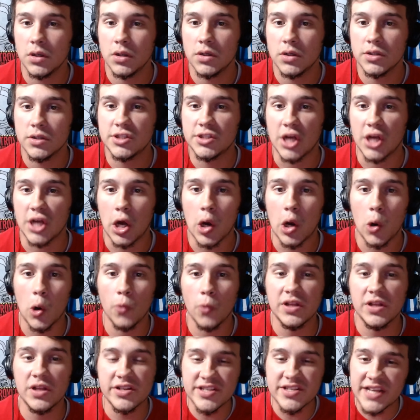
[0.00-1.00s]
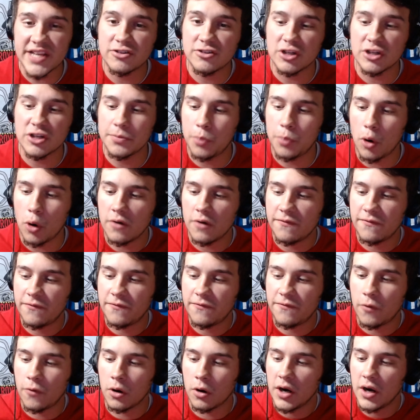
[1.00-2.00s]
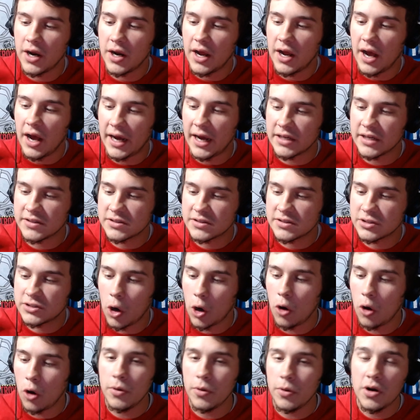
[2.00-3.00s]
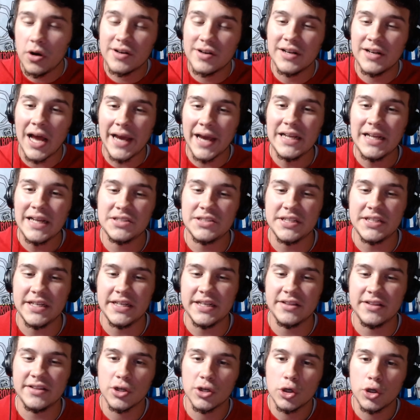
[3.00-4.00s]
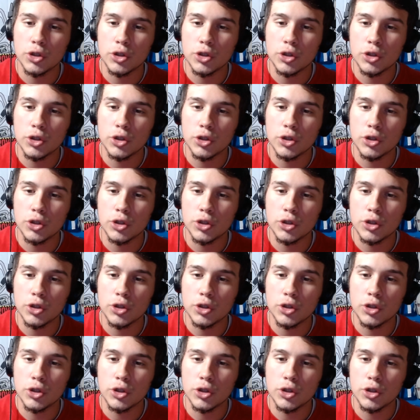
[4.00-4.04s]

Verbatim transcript: So, this is the injury report for October nineteenth,